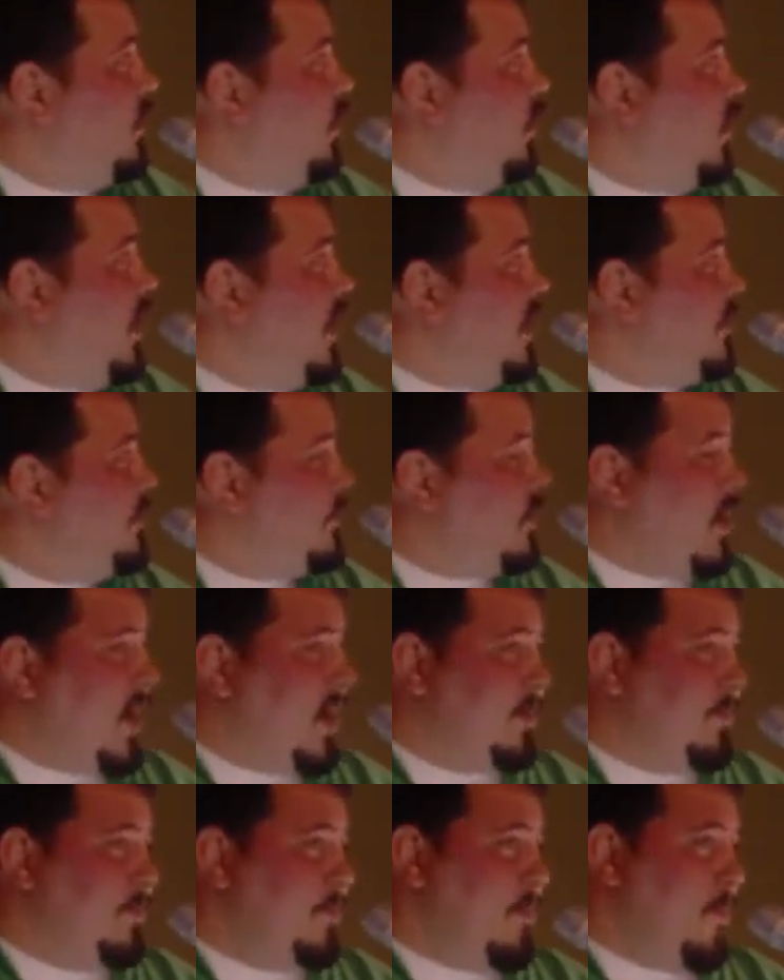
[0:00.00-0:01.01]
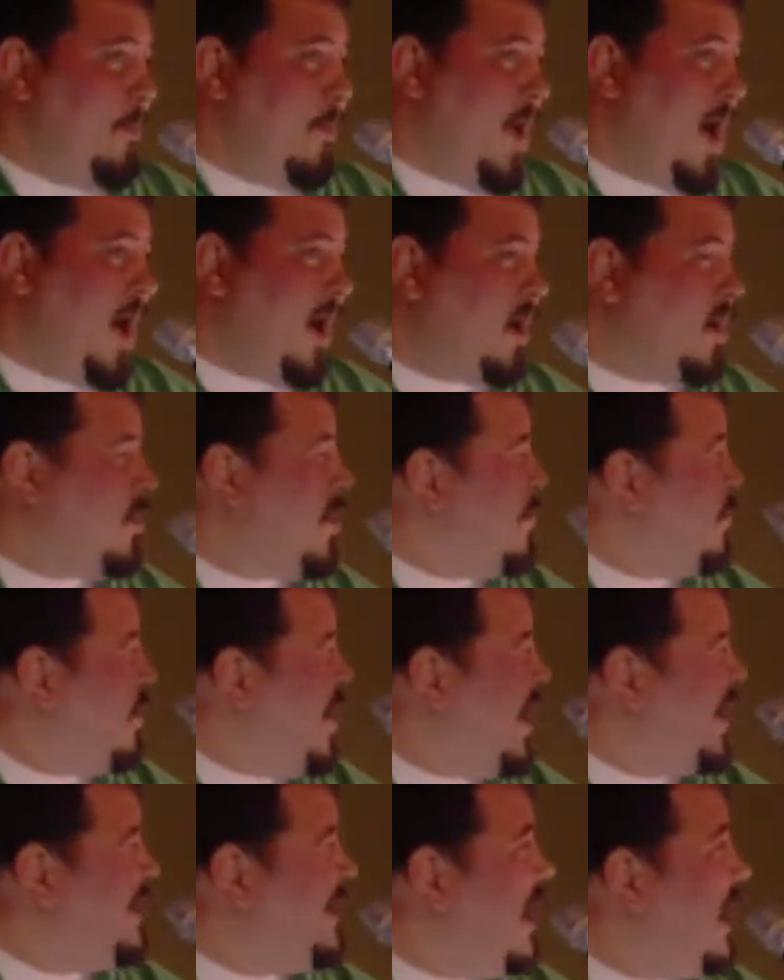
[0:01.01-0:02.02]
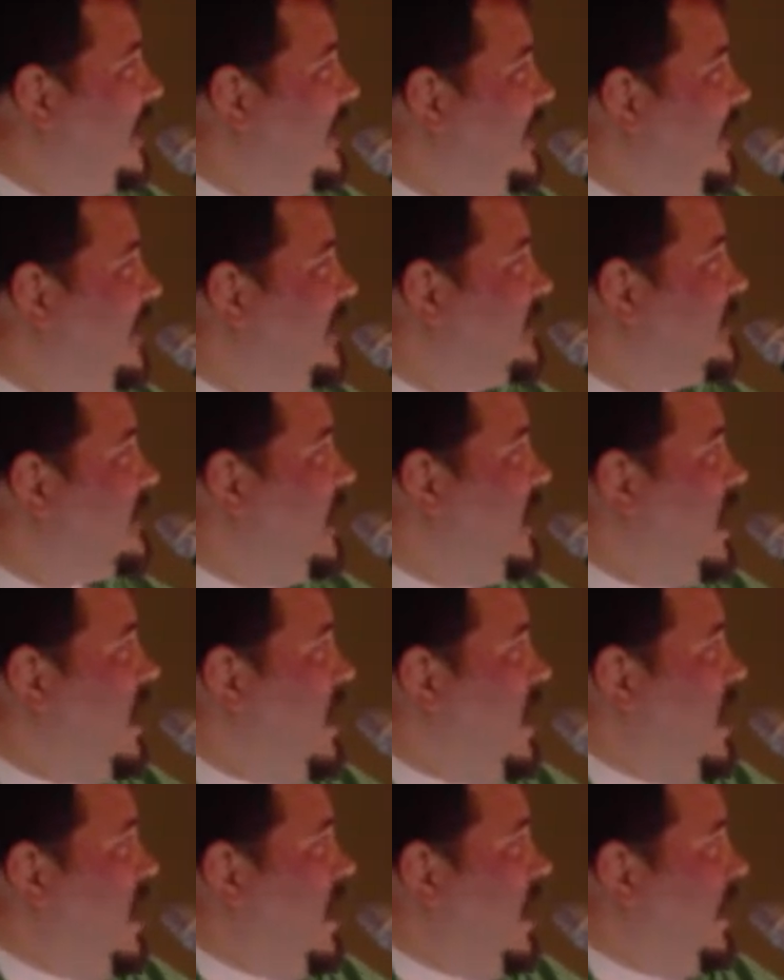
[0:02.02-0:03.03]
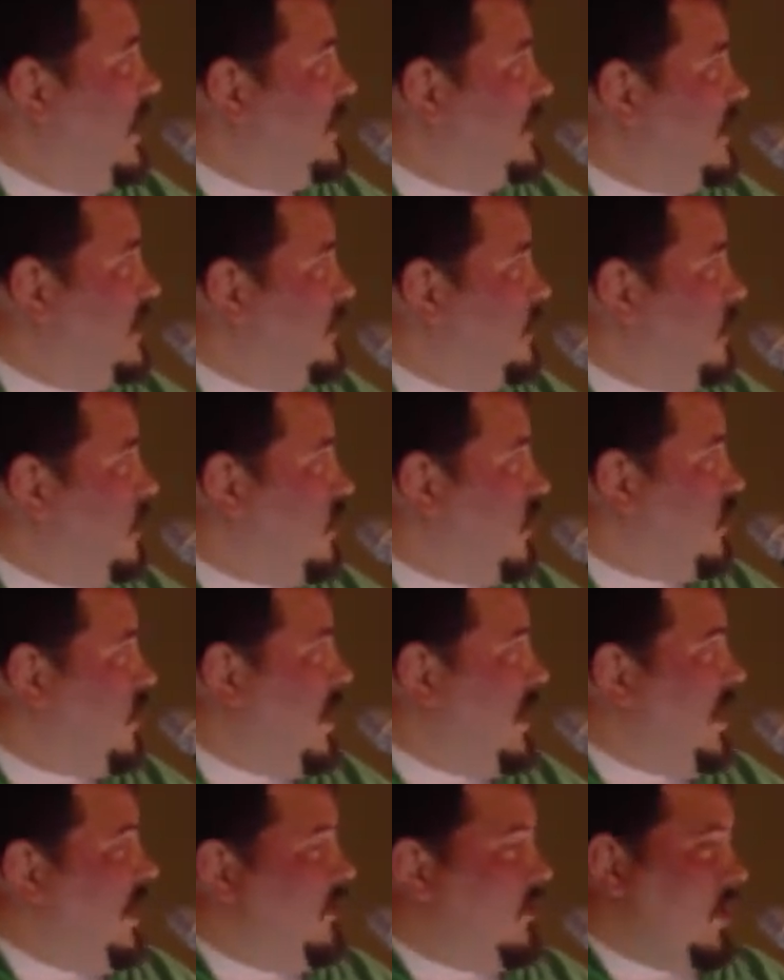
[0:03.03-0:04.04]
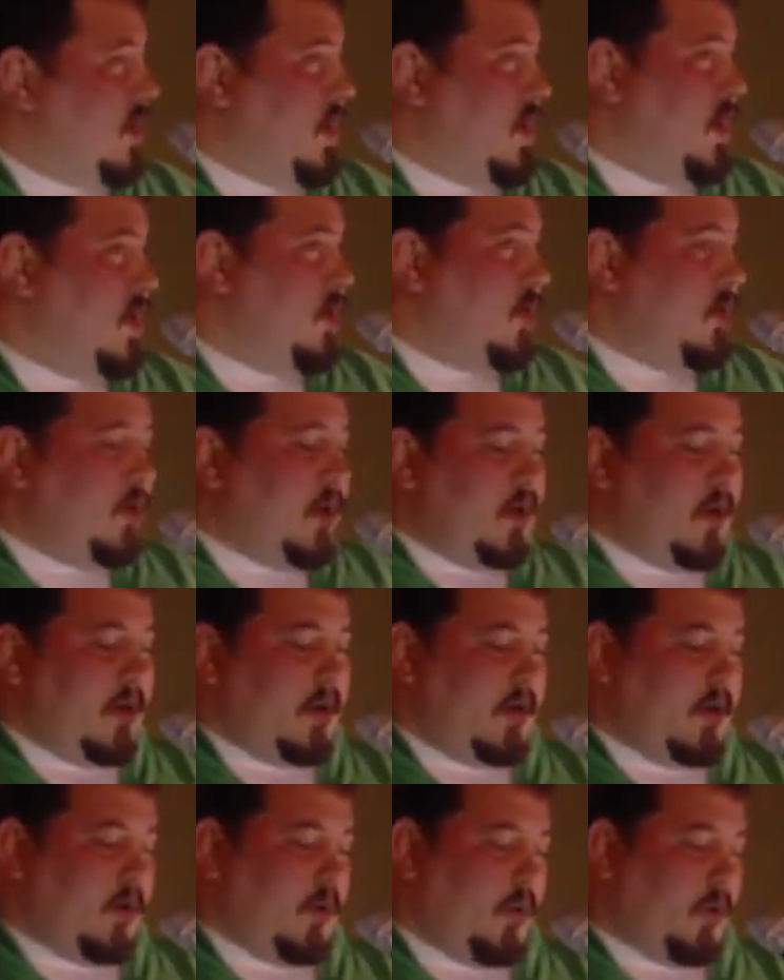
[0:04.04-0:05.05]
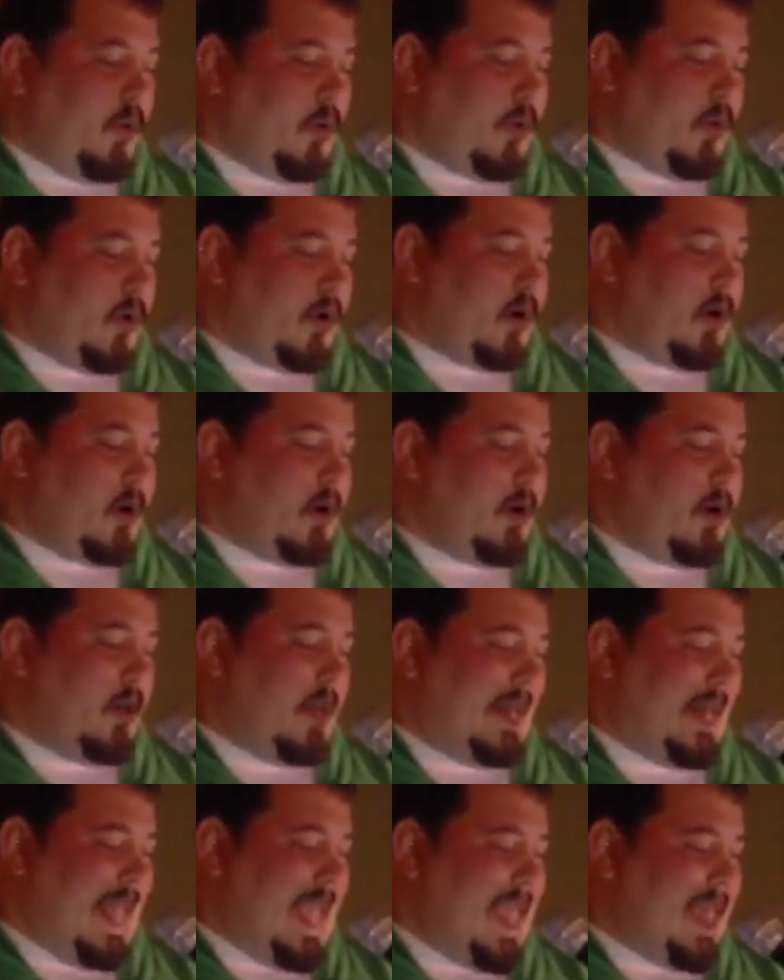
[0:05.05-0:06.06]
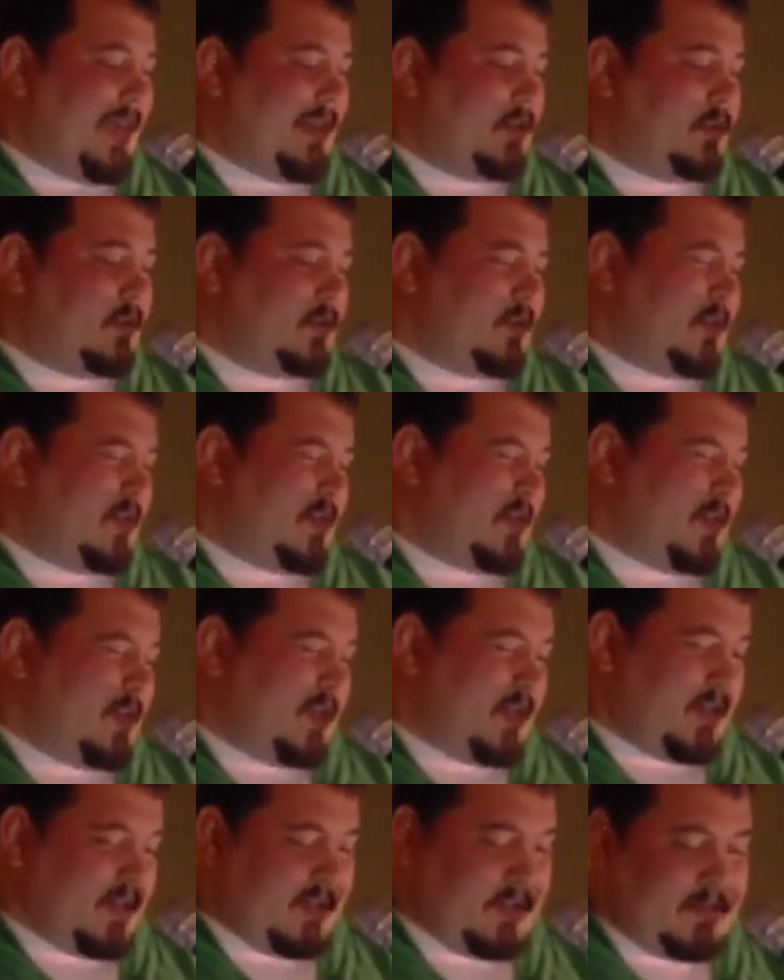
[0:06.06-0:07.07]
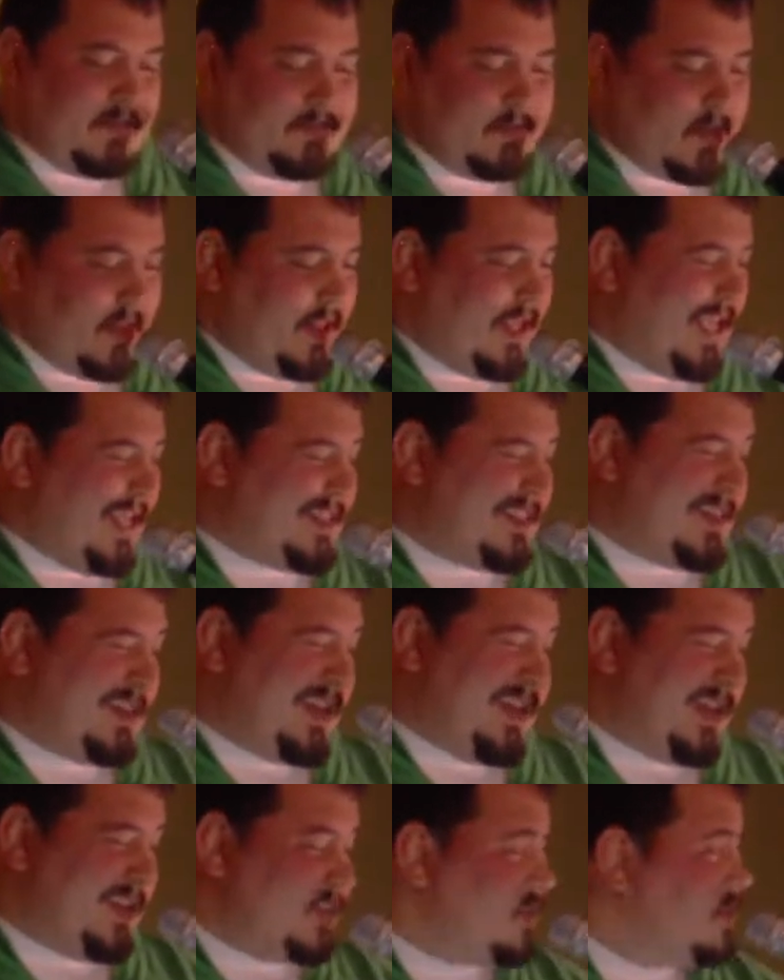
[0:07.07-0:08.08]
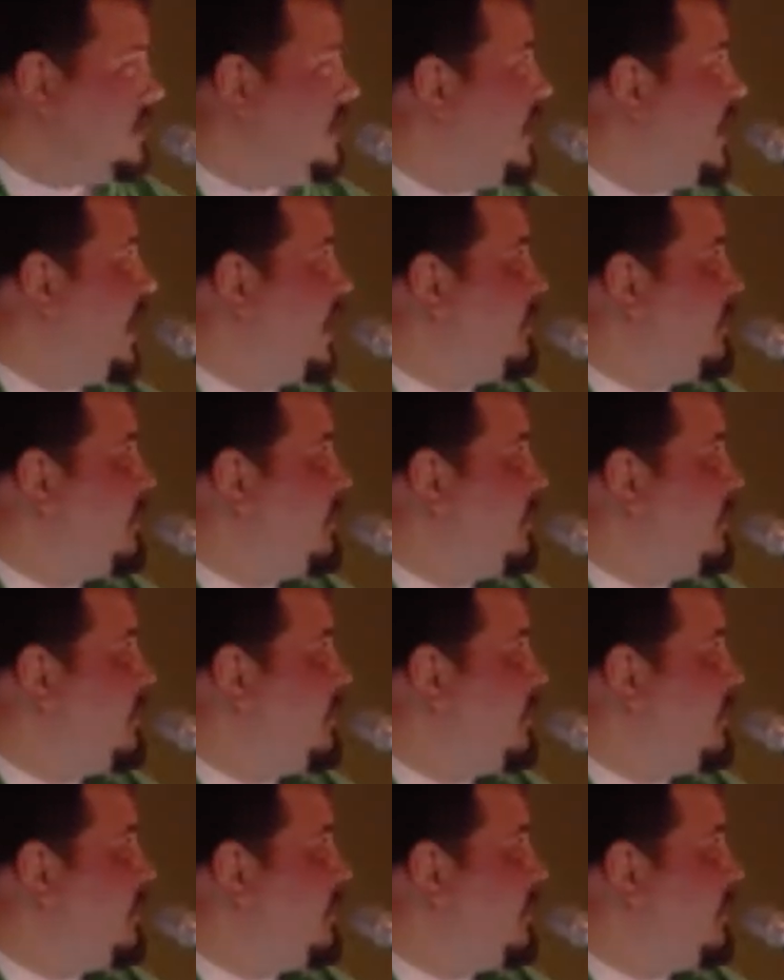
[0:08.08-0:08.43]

What ProcDOT does is it will create either a node or an edge. I think it's an edge.